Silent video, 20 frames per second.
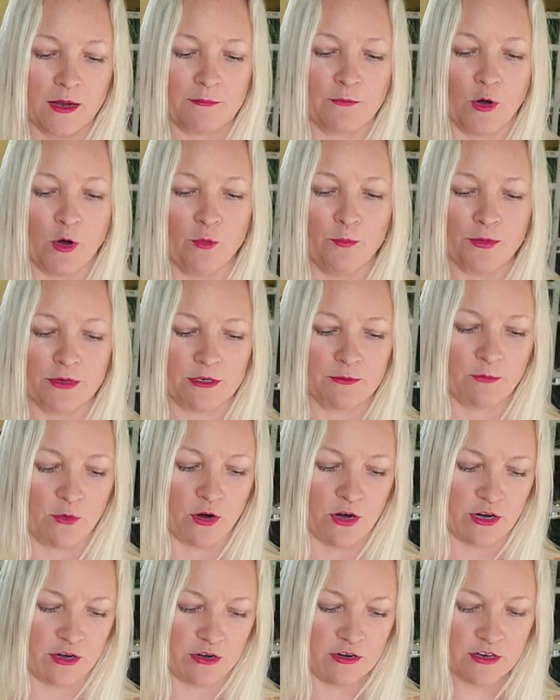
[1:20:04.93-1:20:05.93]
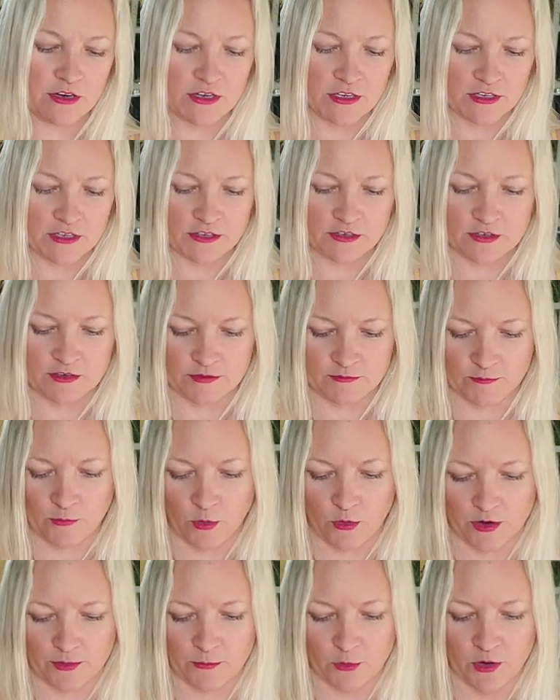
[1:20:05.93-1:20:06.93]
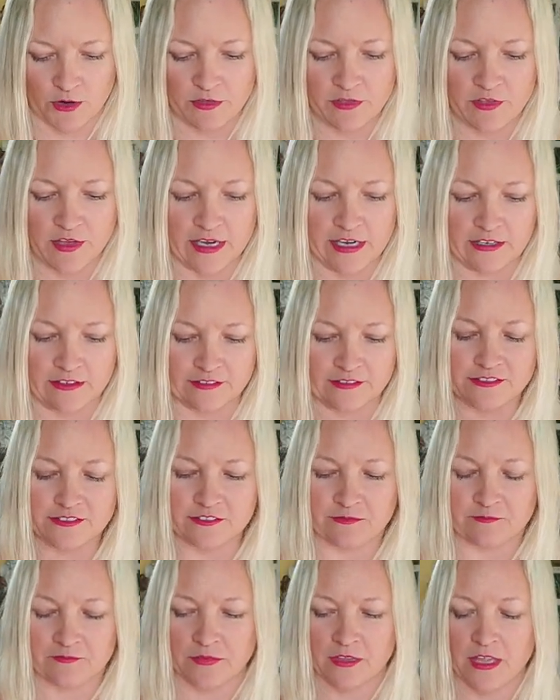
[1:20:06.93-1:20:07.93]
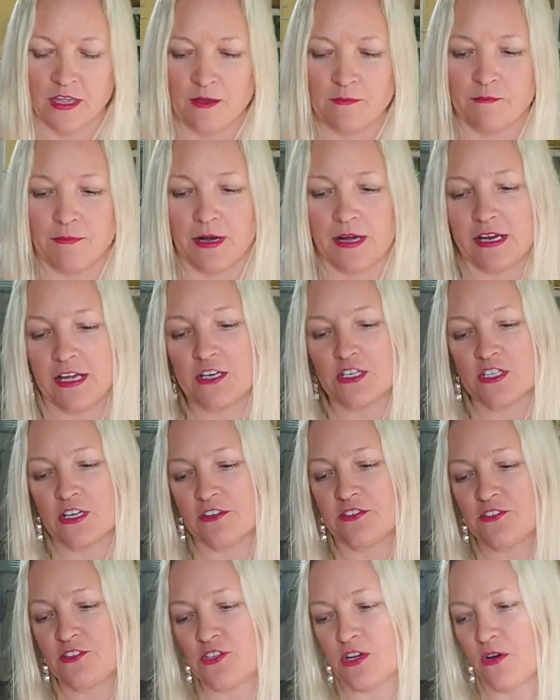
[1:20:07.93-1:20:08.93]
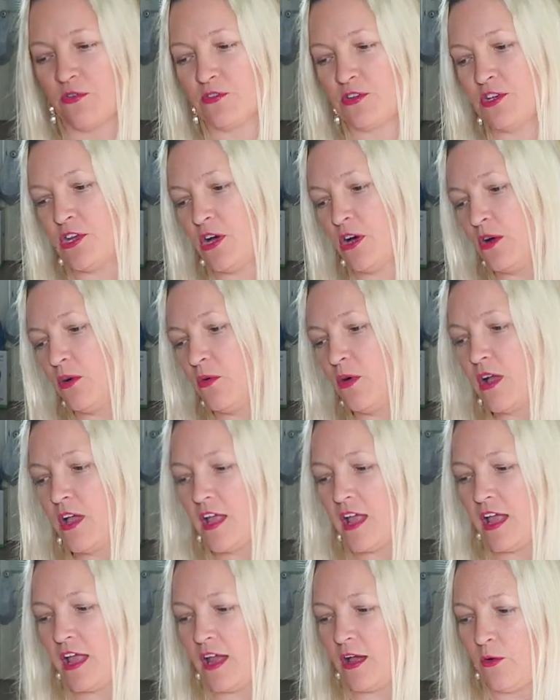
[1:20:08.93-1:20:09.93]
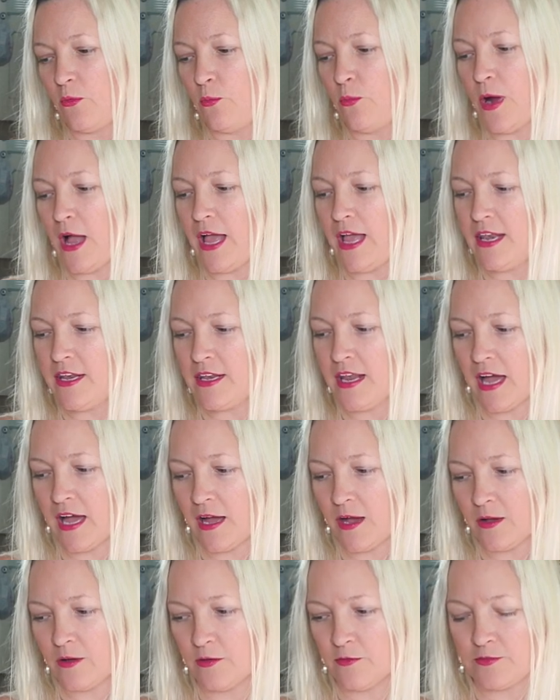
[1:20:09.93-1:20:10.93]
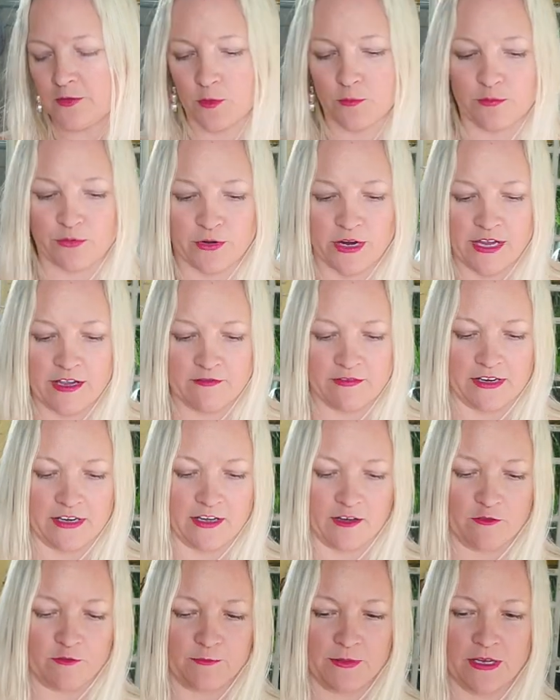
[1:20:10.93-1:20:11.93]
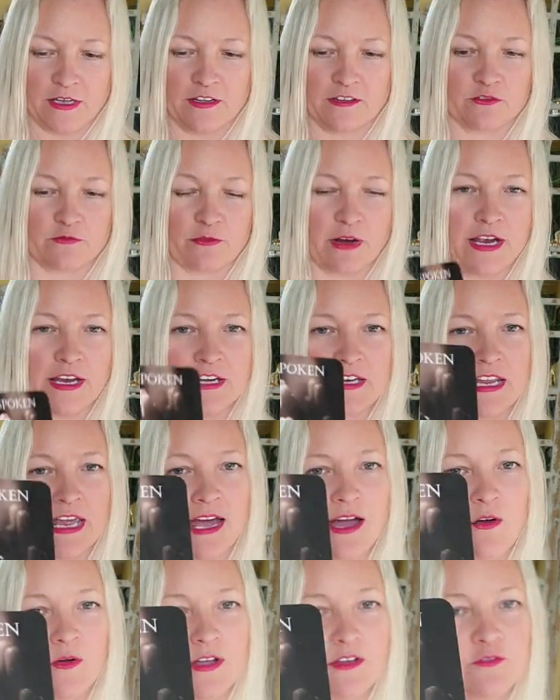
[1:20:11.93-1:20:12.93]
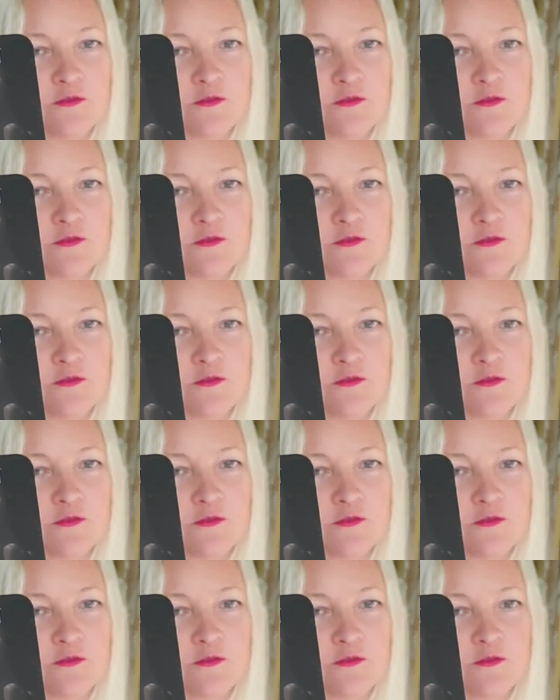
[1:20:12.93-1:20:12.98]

I'm open to more, more and more things but I just don't know when I'll feel brave enough because right now I